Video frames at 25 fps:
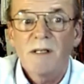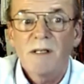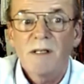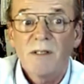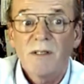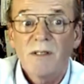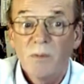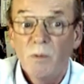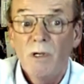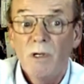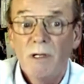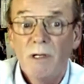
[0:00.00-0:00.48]

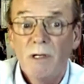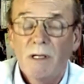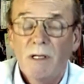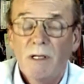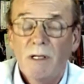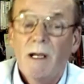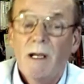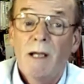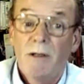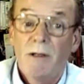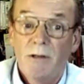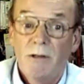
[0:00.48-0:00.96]
under an
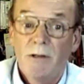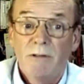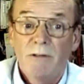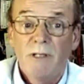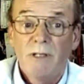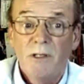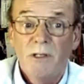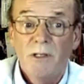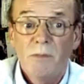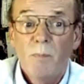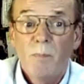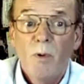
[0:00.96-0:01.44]
employment
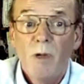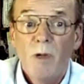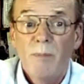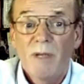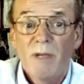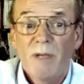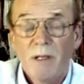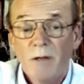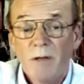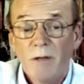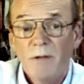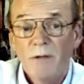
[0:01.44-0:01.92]

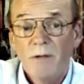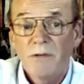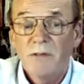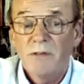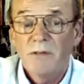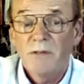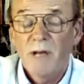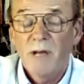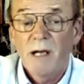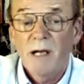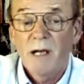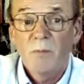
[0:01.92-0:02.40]
contract, which
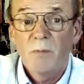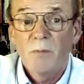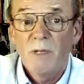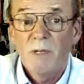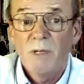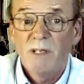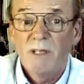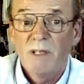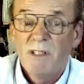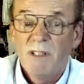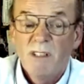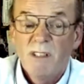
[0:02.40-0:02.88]
is
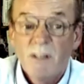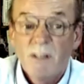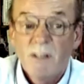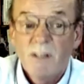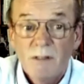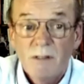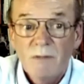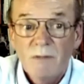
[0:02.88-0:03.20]
kind of